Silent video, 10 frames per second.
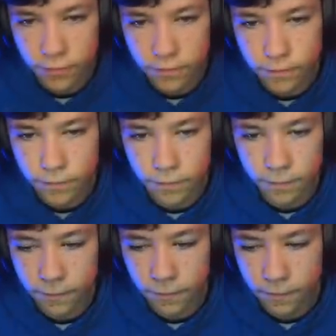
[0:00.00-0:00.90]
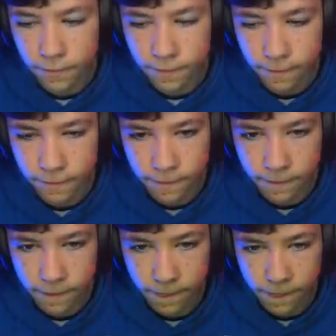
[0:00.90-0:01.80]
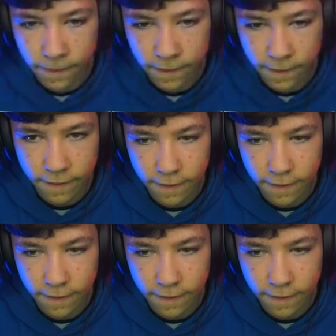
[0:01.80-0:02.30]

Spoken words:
No one is speaking in this clip.